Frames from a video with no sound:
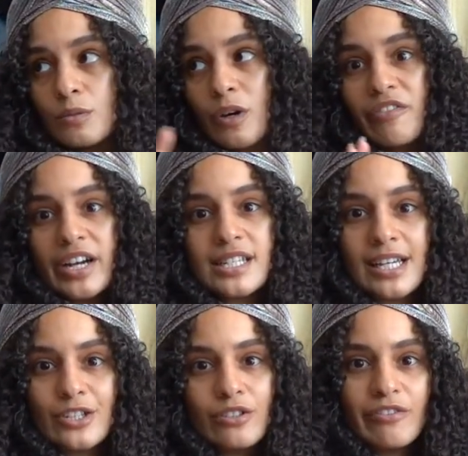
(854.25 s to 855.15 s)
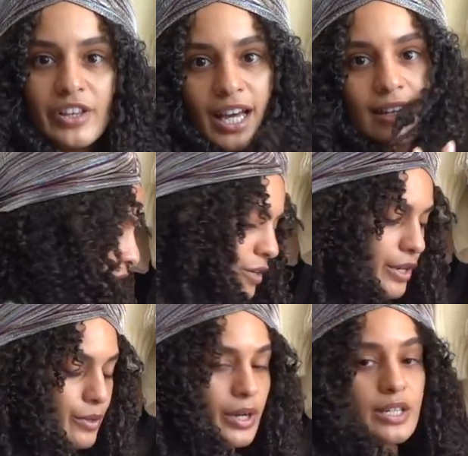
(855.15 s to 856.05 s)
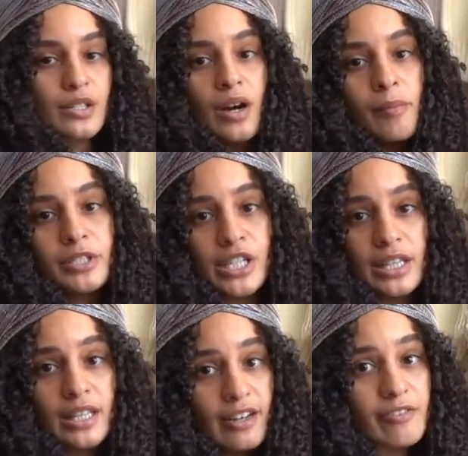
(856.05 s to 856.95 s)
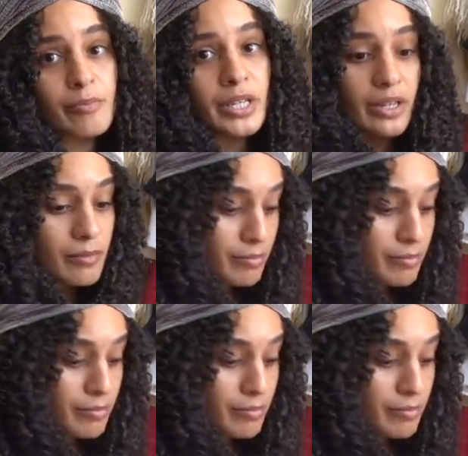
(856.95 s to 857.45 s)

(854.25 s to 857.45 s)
we'll find a section for that. Okay, you guys know how much I love me